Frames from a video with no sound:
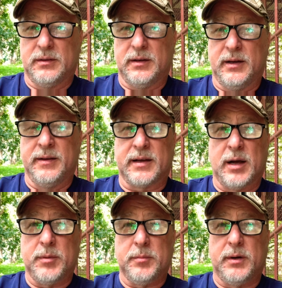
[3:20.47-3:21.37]
in the
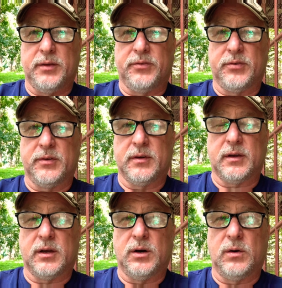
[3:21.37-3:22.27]
coming months.
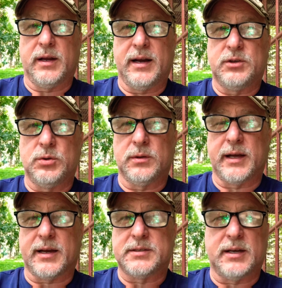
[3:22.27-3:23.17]
And I do,
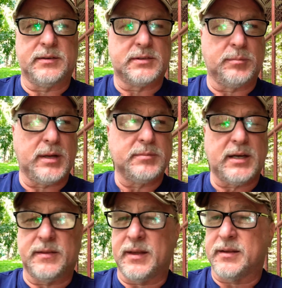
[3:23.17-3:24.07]
like I said, sometimes
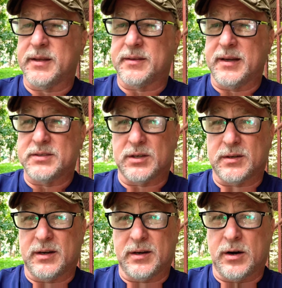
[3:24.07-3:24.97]
I think that things
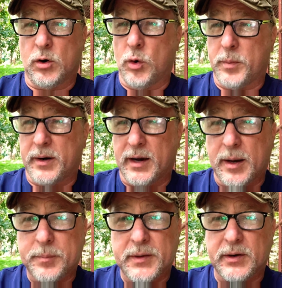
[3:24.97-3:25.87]
are opening
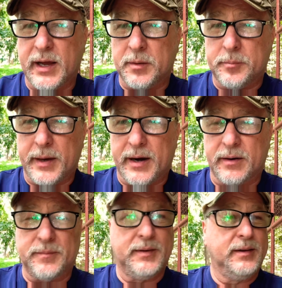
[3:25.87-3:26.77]
up and they're getting better,